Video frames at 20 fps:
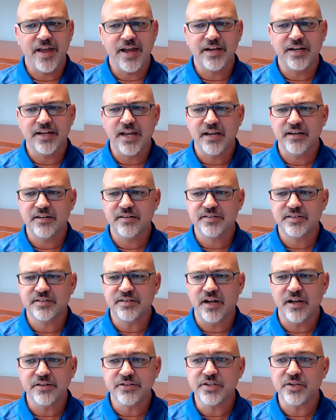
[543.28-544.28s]
that, again, is
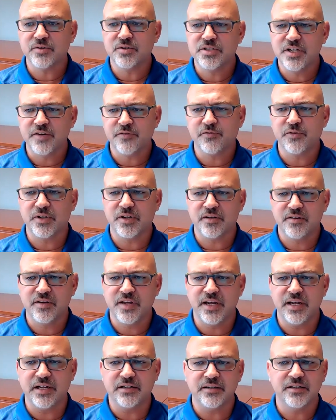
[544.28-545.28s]
also different
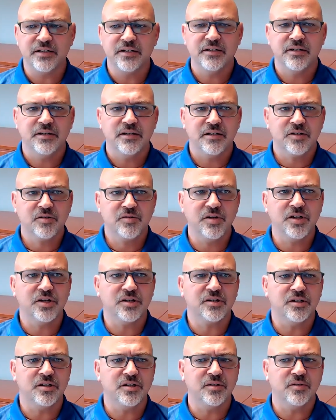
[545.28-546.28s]
than
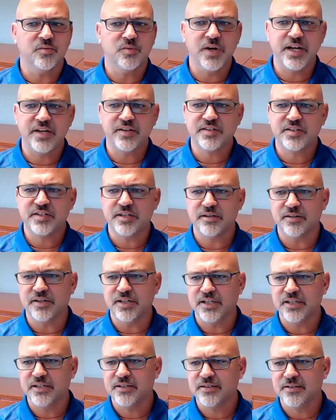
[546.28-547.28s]
critical race
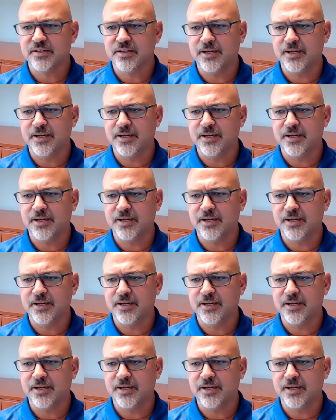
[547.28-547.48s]
theory.